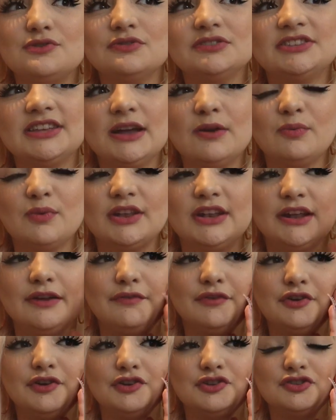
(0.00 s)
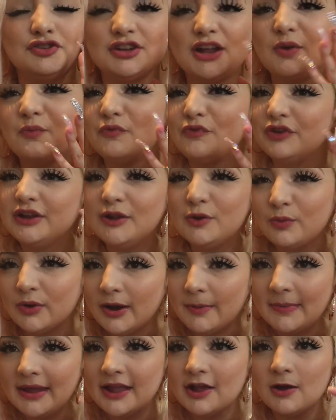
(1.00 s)
use that whenever you're not really
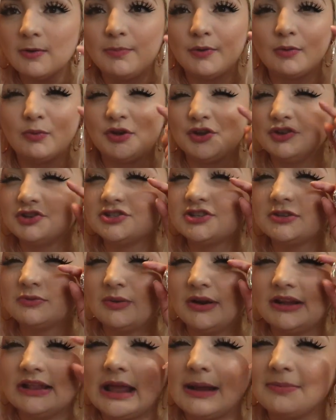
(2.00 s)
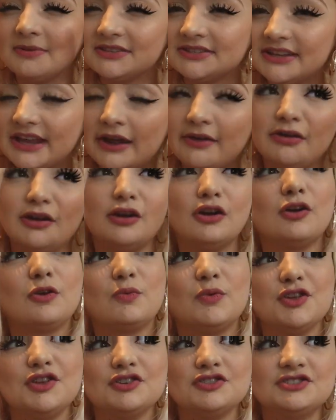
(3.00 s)
wearing makeup or when you're just wearing like mascara or
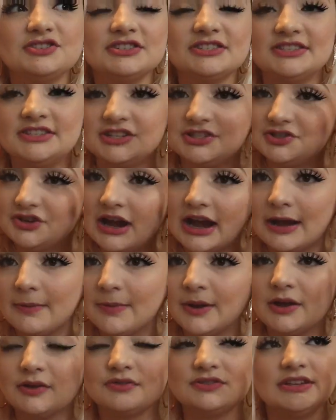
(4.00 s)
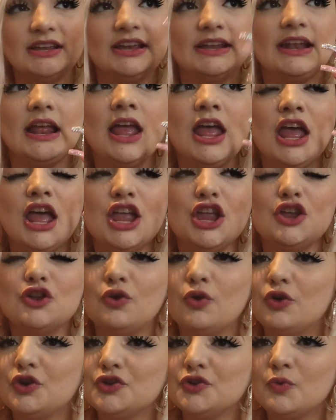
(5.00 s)
when you just did your eyebrows and, you
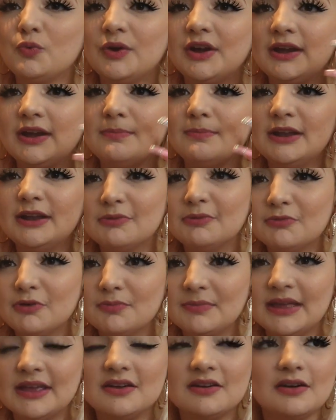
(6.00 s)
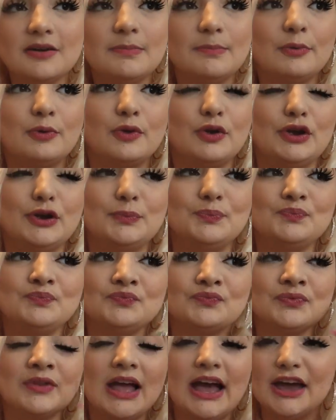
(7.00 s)
know, or you're wearing minimal makeup or
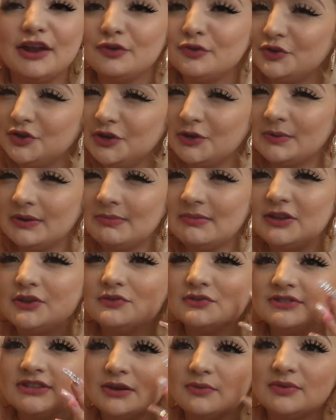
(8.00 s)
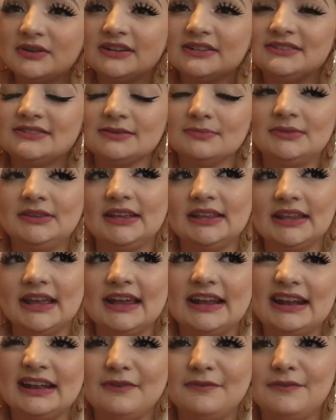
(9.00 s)
I don't know, you know what I mean? Use that when it's something
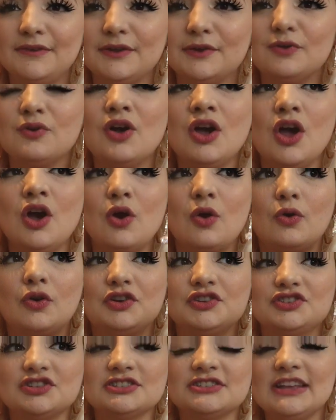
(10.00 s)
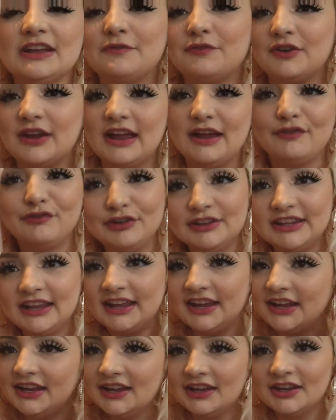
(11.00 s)
light, I feel, or just like for
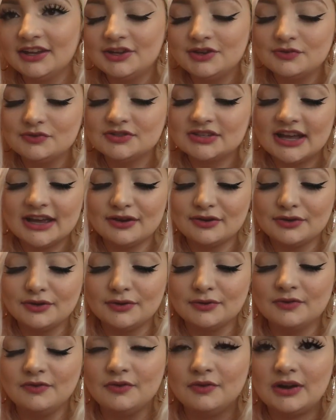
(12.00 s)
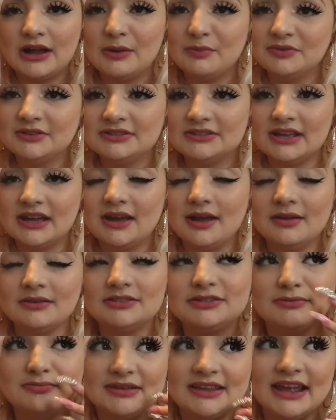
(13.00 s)
everyday use, I don't know. I would,
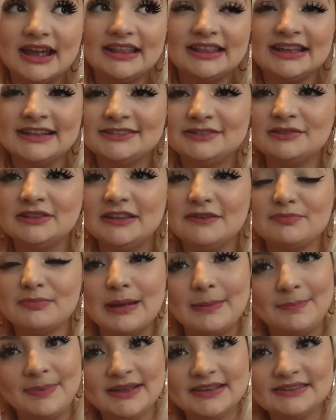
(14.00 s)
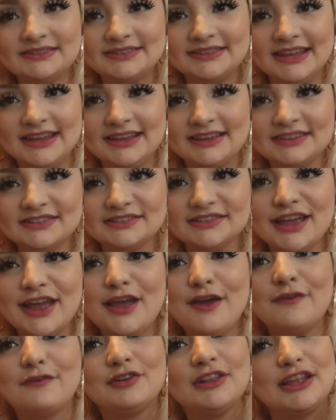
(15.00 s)
to me, I like to leave my best things
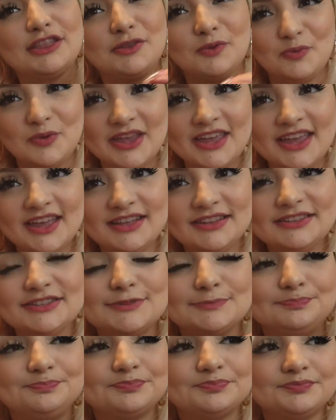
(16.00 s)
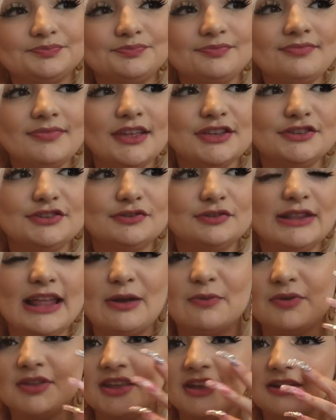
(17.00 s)
for like the weekends. So
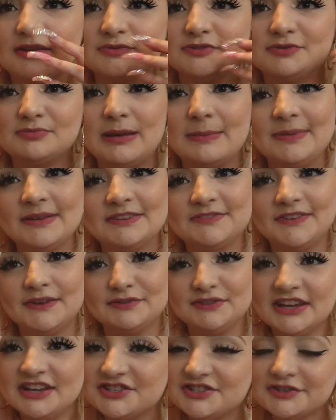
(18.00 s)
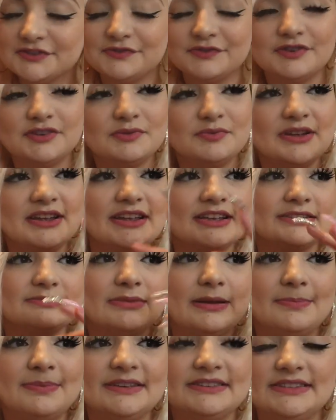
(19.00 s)
like when it comes to my best foundations for the weekends,
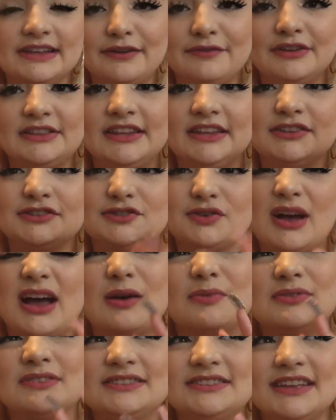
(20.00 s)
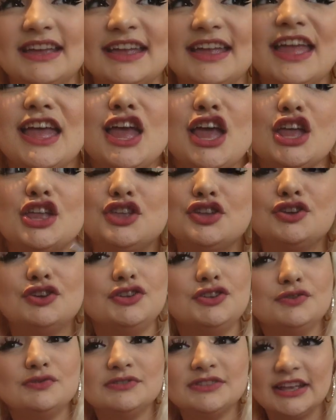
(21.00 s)
my best everything. So I would say you
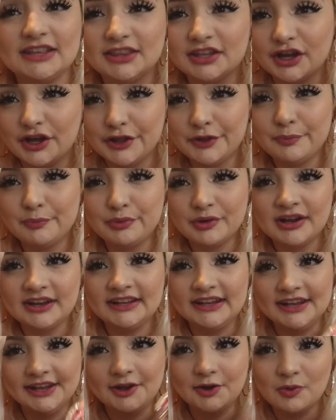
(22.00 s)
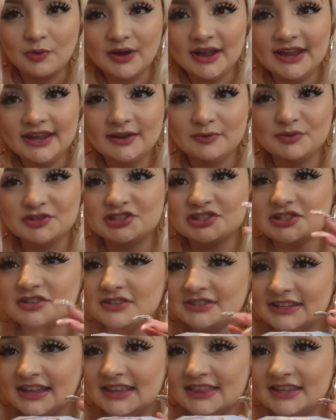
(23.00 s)
could use like the other brand Equate, which
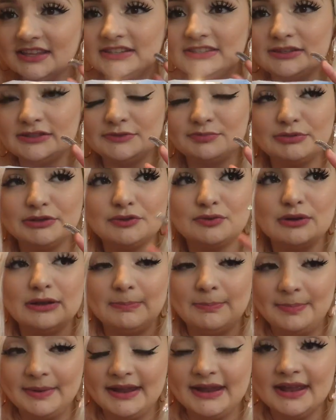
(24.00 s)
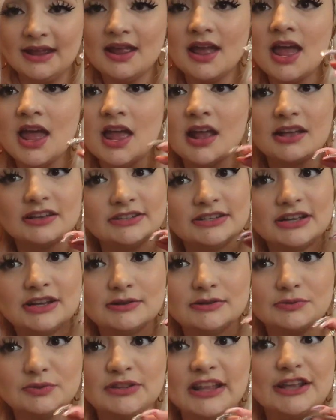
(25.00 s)
looks like this. It's blue and big because it
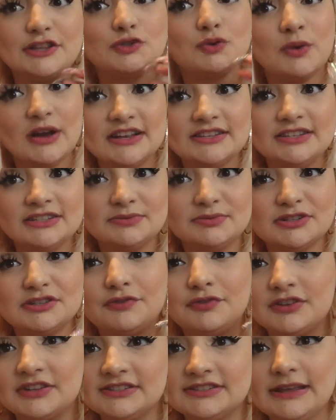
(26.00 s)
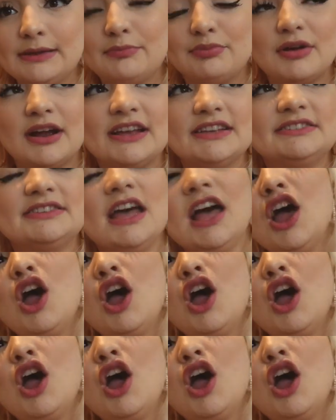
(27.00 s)
comes with like twice as much for the same price